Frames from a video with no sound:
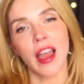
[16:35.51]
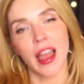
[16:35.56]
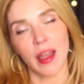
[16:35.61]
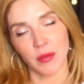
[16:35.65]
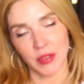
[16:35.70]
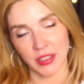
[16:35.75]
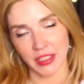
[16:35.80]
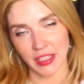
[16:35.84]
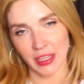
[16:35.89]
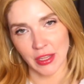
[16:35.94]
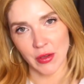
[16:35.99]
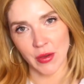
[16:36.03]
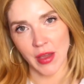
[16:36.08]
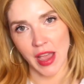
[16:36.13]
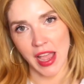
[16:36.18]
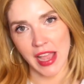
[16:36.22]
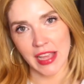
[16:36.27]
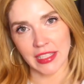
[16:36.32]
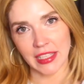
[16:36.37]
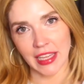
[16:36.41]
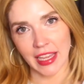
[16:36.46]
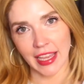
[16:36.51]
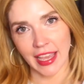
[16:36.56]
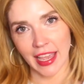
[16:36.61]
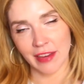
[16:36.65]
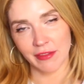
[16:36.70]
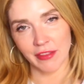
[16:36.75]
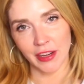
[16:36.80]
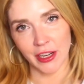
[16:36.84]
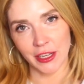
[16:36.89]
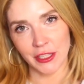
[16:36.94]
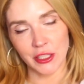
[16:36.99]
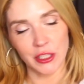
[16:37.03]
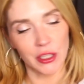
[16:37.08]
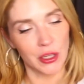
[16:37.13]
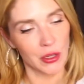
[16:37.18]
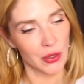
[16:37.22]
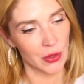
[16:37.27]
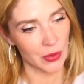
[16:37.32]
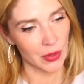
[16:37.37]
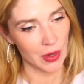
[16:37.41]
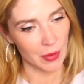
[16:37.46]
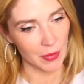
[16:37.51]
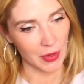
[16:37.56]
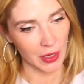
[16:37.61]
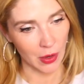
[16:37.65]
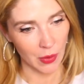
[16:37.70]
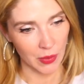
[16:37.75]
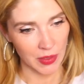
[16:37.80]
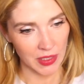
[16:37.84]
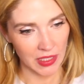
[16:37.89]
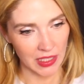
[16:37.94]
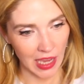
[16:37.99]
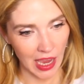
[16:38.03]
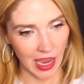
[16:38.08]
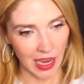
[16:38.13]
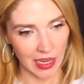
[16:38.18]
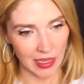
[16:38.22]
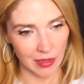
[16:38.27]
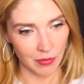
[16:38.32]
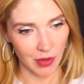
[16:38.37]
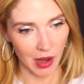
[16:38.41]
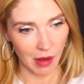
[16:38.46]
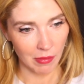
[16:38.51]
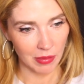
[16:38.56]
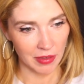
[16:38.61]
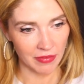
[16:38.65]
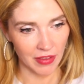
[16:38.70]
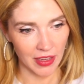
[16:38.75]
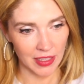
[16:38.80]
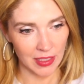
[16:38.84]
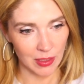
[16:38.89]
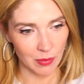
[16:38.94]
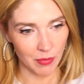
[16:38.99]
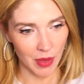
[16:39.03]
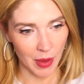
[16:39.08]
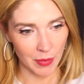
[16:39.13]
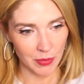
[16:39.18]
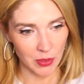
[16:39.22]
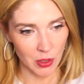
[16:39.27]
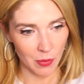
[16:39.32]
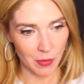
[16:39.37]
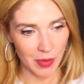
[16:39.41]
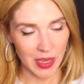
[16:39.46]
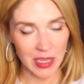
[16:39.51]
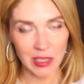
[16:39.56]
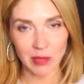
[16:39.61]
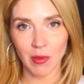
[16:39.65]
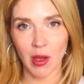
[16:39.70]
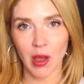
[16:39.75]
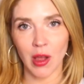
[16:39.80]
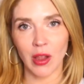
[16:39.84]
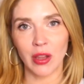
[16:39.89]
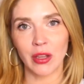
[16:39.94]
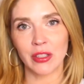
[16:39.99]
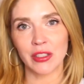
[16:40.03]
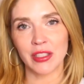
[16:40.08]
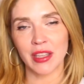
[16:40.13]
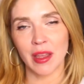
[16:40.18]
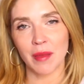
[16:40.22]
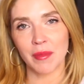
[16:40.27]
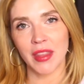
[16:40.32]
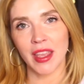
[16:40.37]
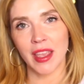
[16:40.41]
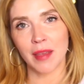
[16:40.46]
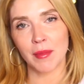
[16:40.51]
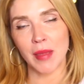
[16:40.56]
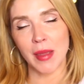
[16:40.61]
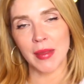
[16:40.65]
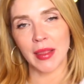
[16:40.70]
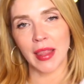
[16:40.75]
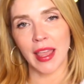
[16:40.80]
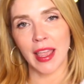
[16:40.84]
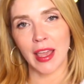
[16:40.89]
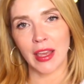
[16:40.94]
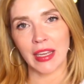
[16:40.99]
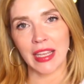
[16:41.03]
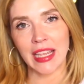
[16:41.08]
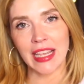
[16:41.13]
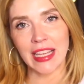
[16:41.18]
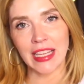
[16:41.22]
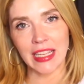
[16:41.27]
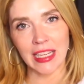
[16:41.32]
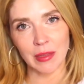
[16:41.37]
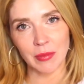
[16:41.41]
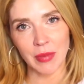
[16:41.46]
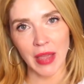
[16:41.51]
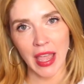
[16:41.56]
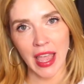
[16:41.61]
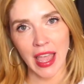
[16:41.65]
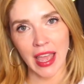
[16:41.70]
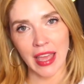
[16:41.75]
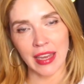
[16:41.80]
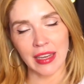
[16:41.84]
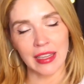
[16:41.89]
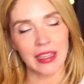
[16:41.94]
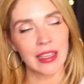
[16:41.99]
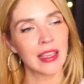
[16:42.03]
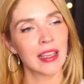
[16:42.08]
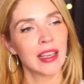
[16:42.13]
I will see you guys again very soon. I'm going to go inside and probably find some Pepto-Bismol or something, maybe lay on a heating pad.